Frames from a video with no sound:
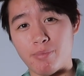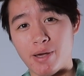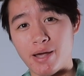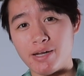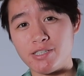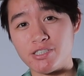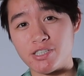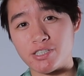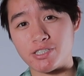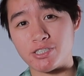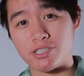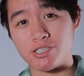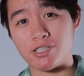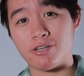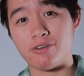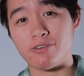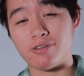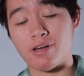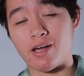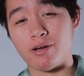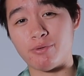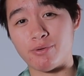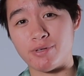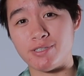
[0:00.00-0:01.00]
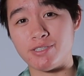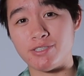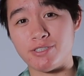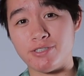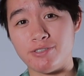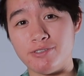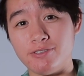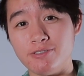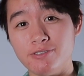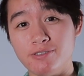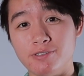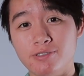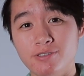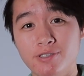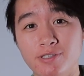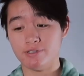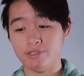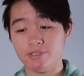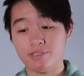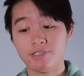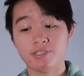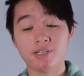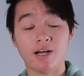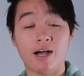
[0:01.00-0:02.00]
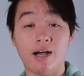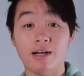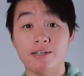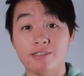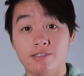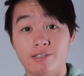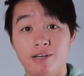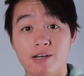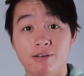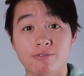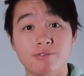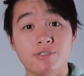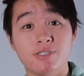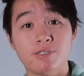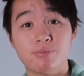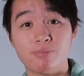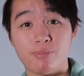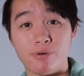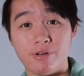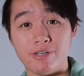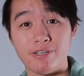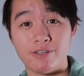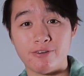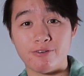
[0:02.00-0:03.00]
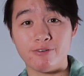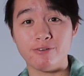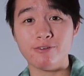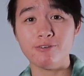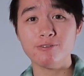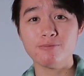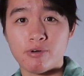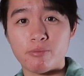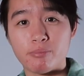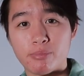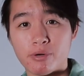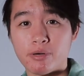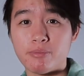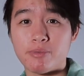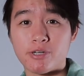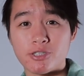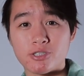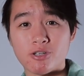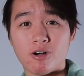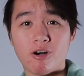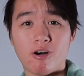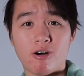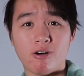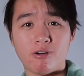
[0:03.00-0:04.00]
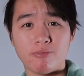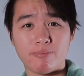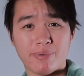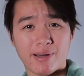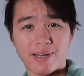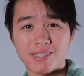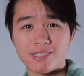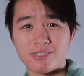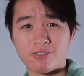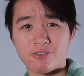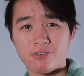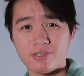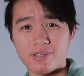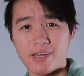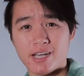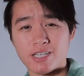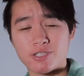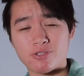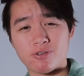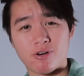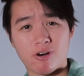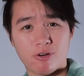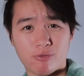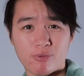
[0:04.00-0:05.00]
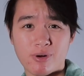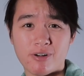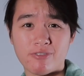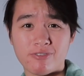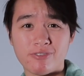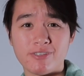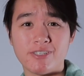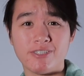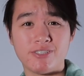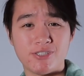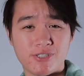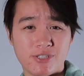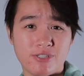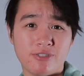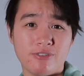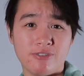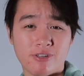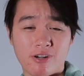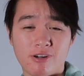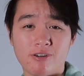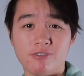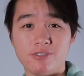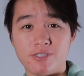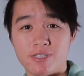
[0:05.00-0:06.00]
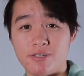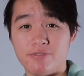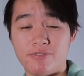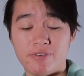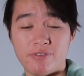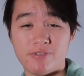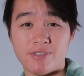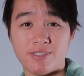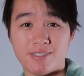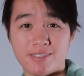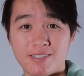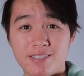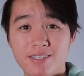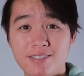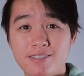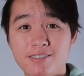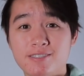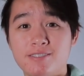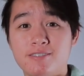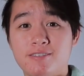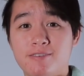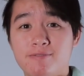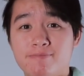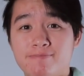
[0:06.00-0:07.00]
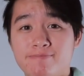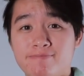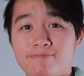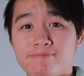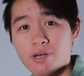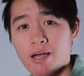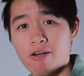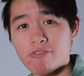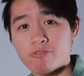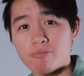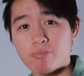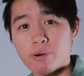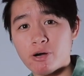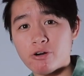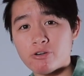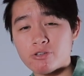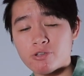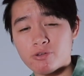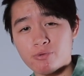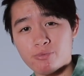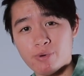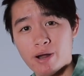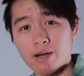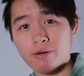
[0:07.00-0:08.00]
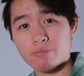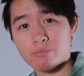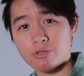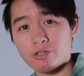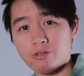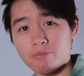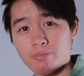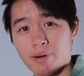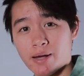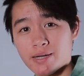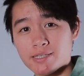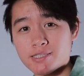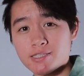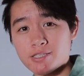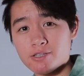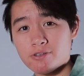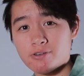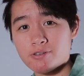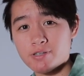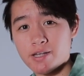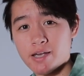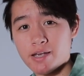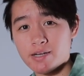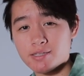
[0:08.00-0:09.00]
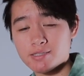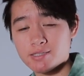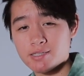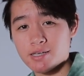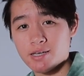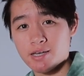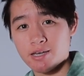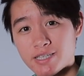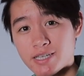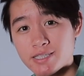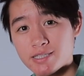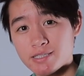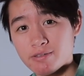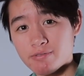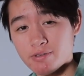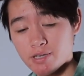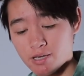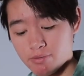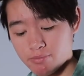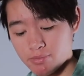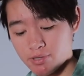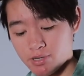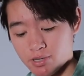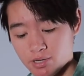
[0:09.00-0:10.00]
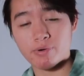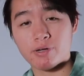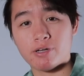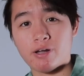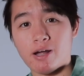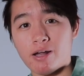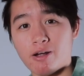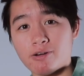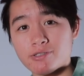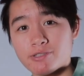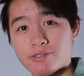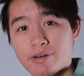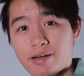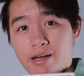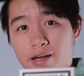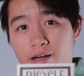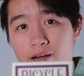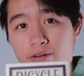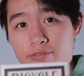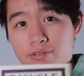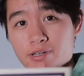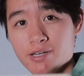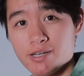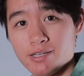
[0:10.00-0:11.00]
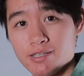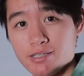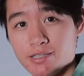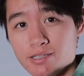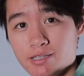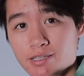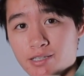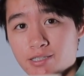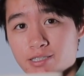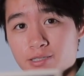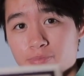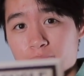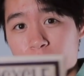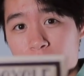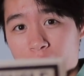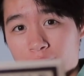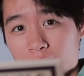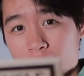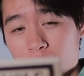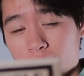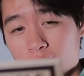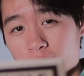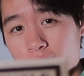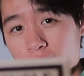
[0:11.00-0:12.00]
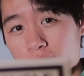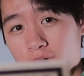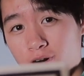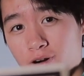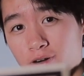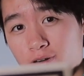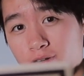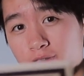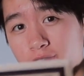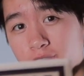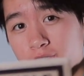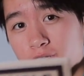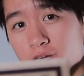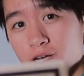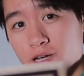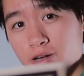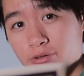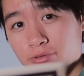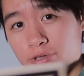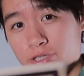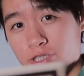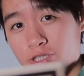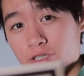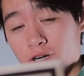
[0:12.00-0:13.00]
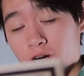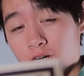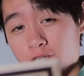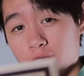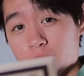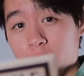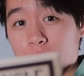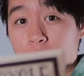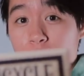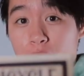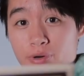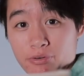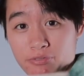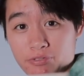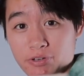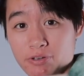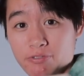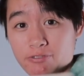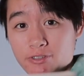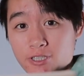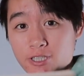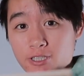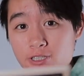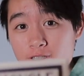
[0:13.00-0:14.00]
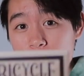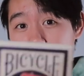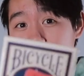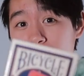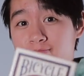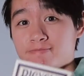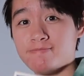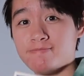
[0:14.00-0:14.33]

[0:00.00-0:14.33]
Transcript: magic show that I went to, which I thought was pretty cool. But pretty much all bicycle decks are roughly $2.50. So I have both red and blue bicycle decks, six of them, but I also have these pinochle cards, which cost me 150